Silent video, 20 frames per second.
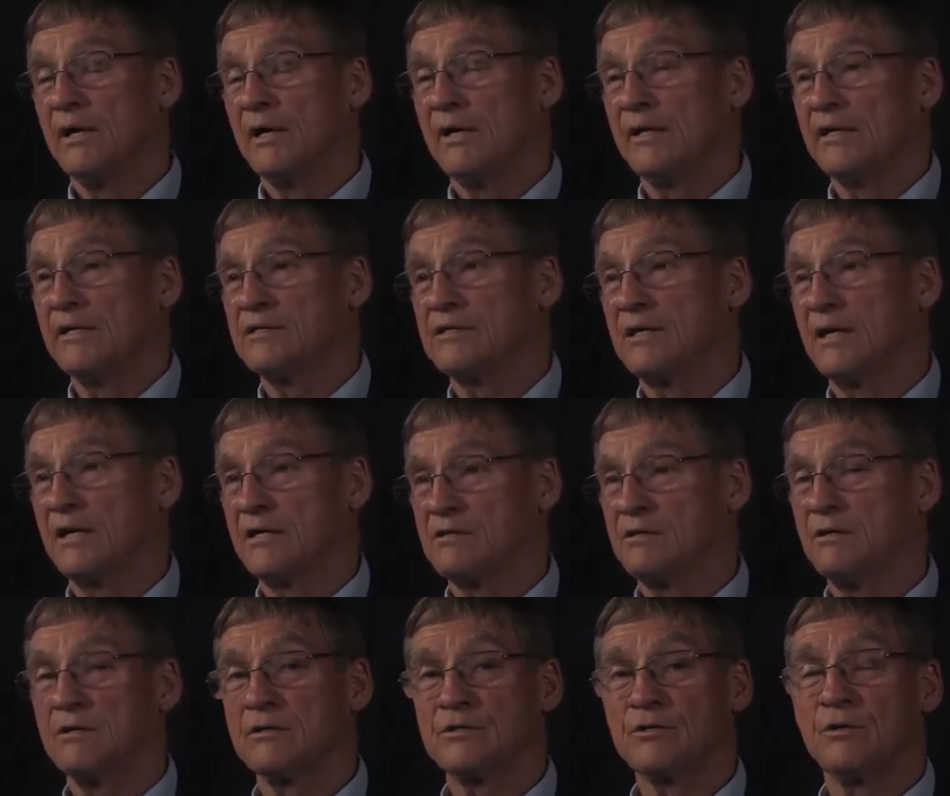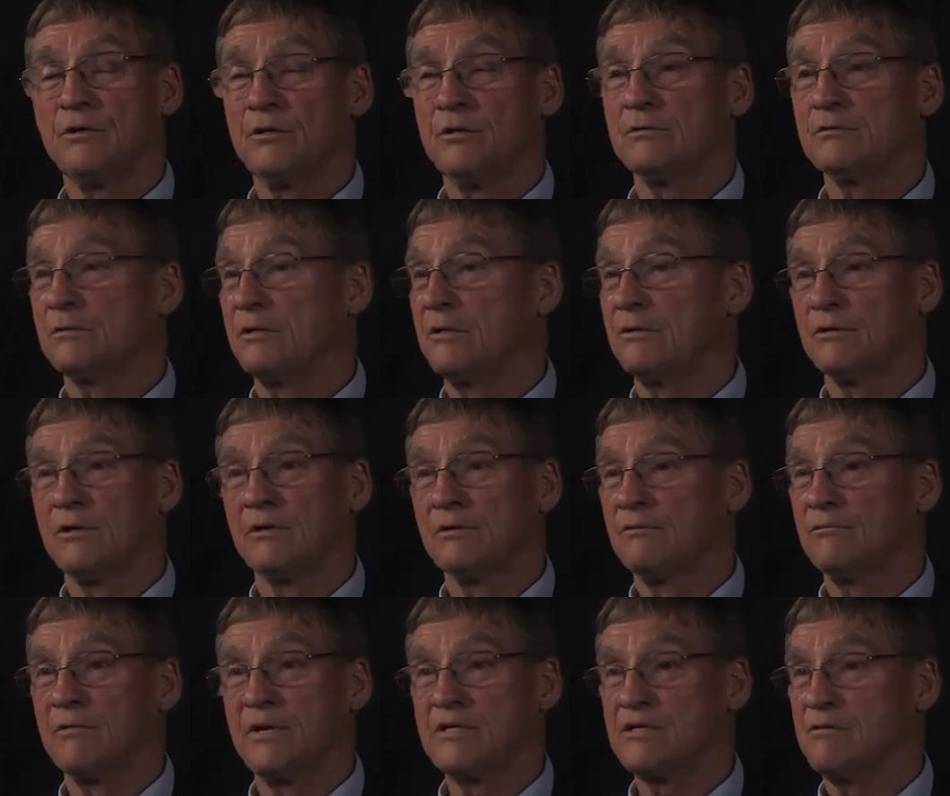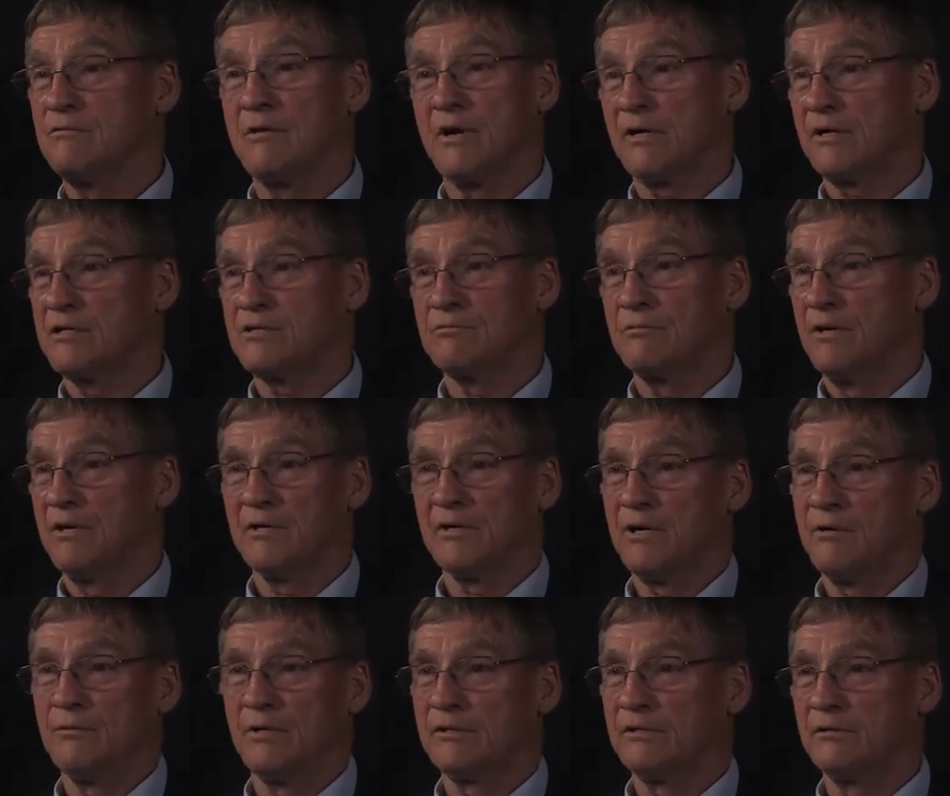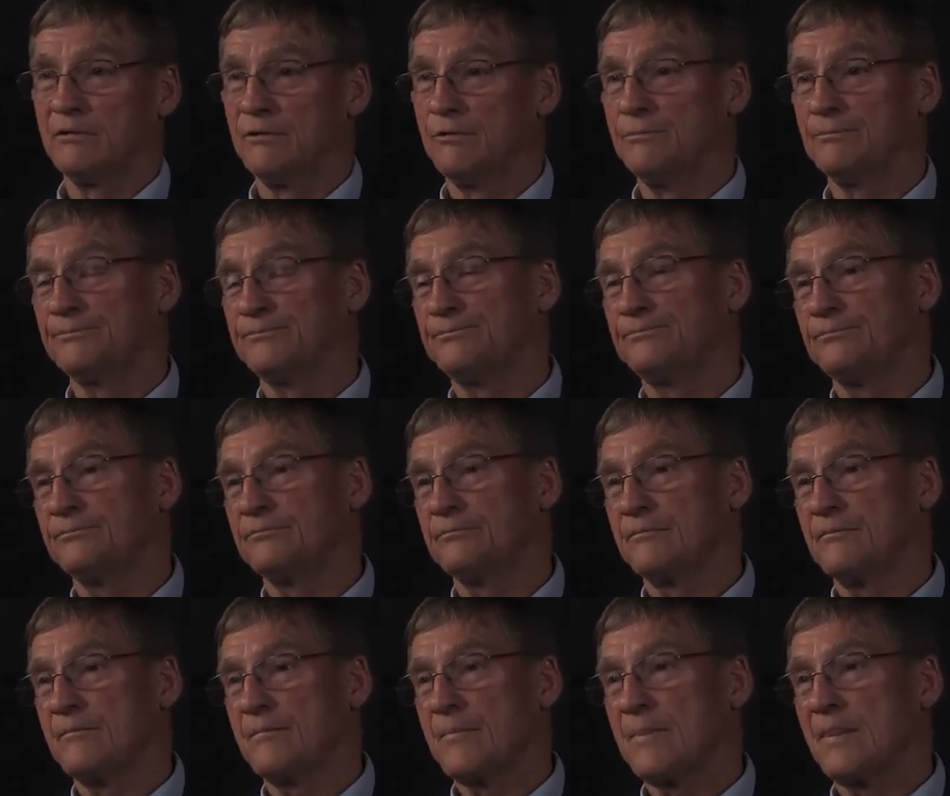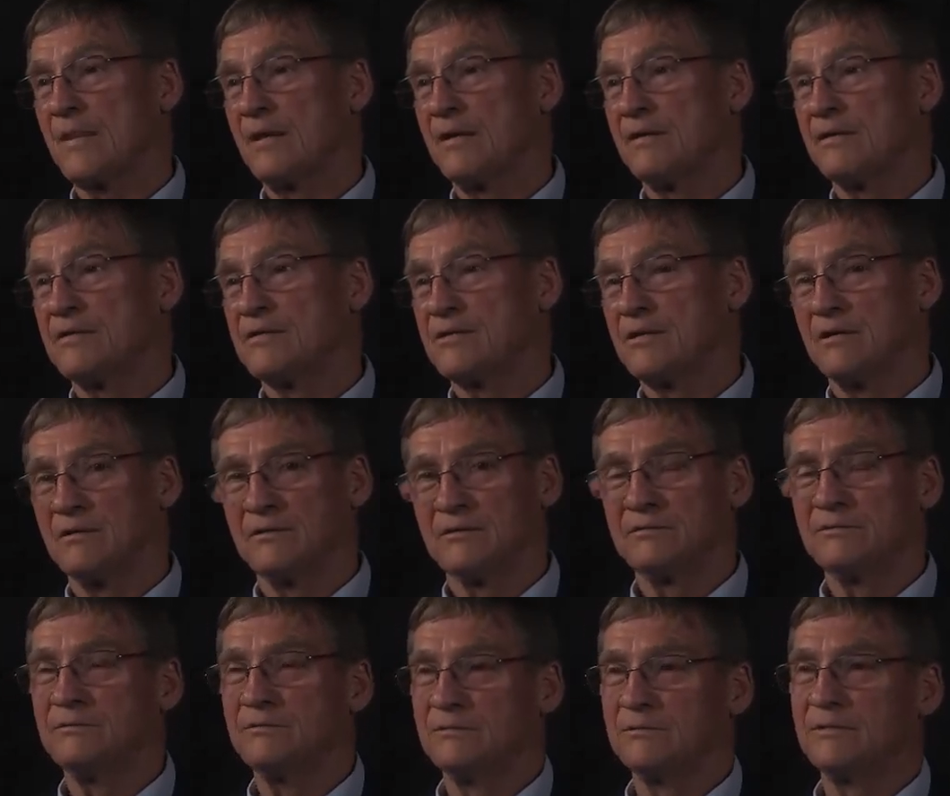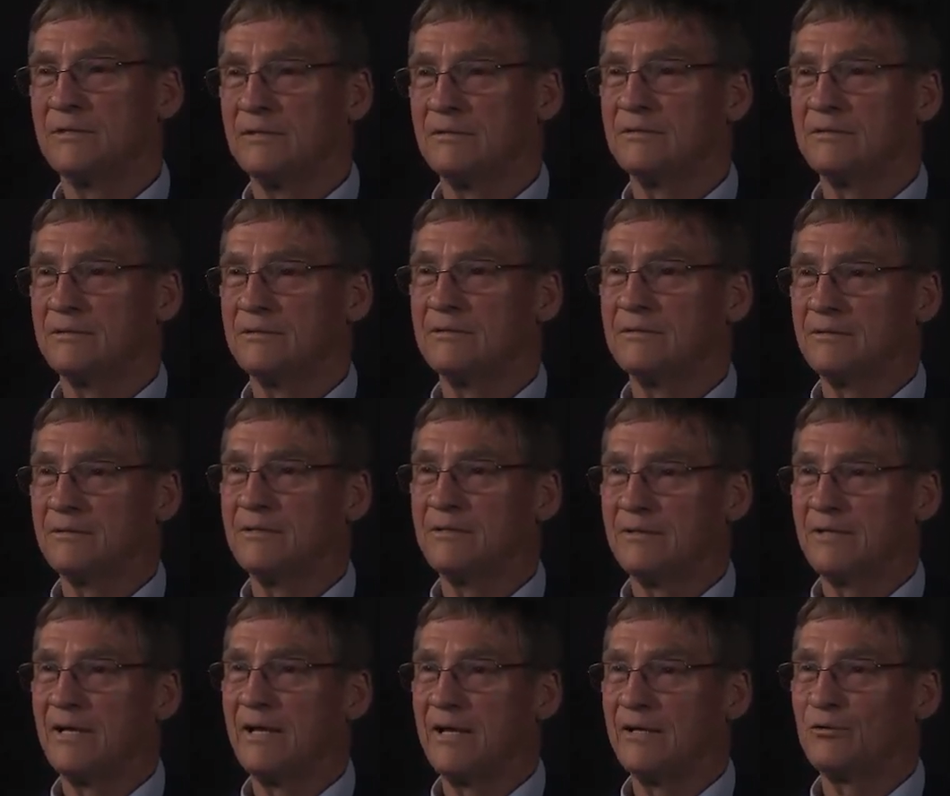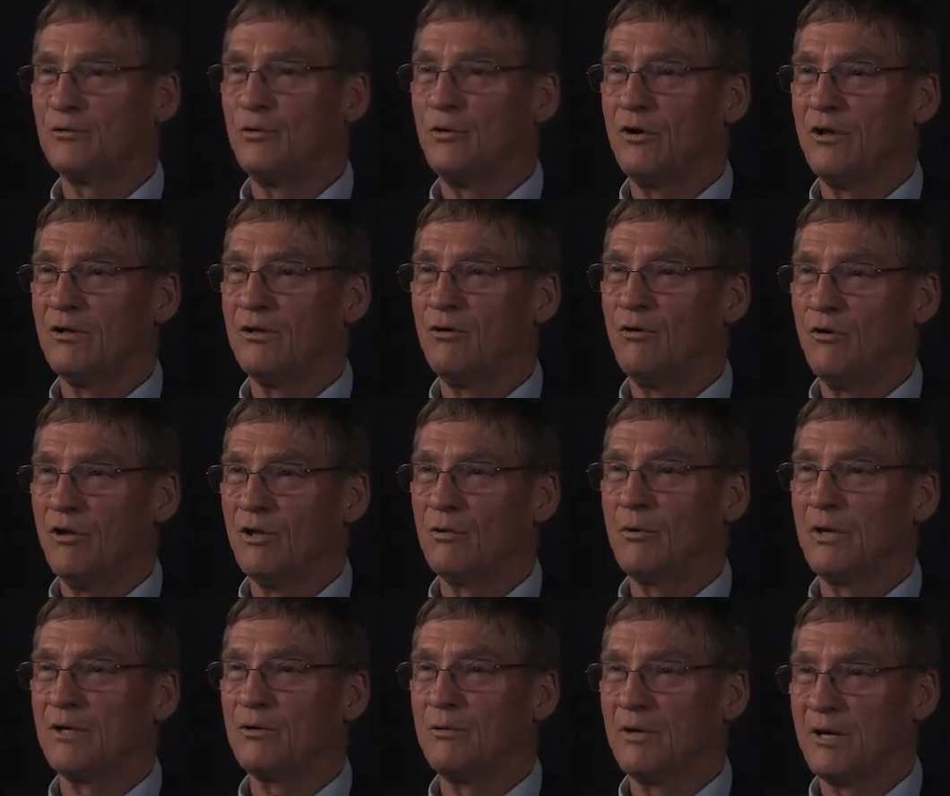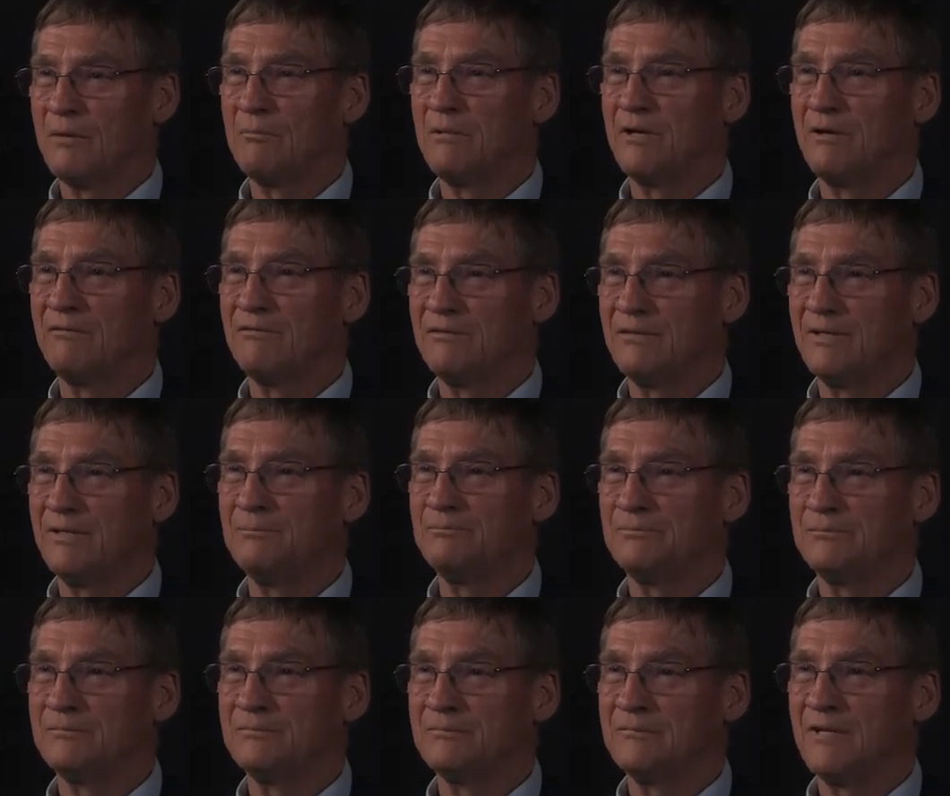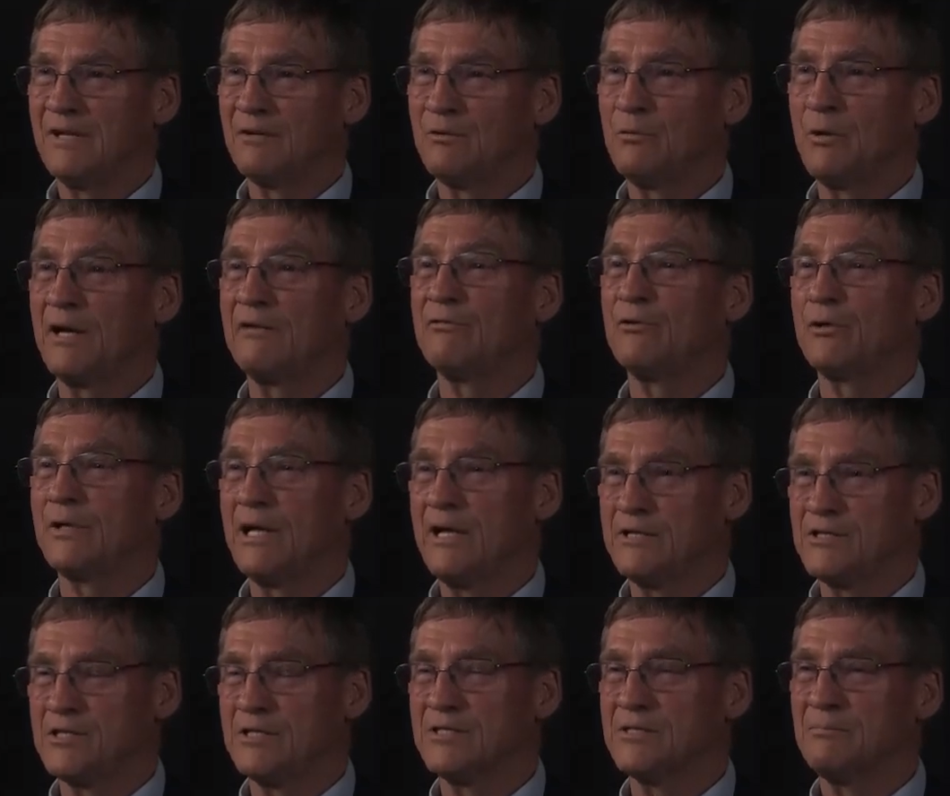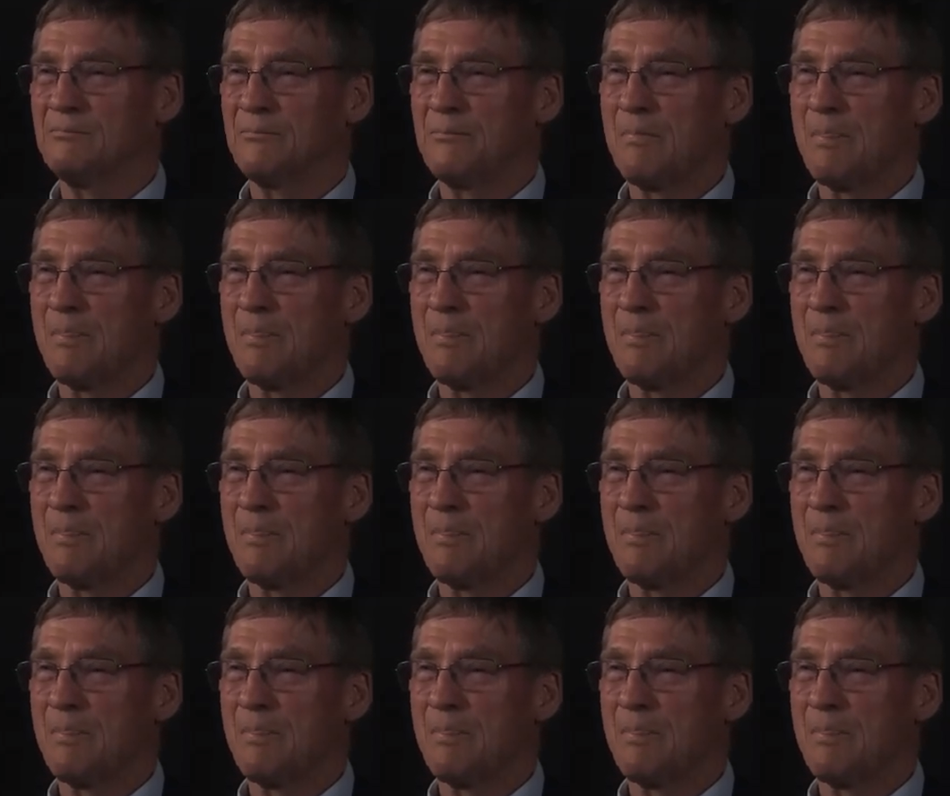And he said, as long as you all don't raise a ruckus, we don't care what you do. So th they had to haul, haul away quite a bit of, uh, quite a few cases,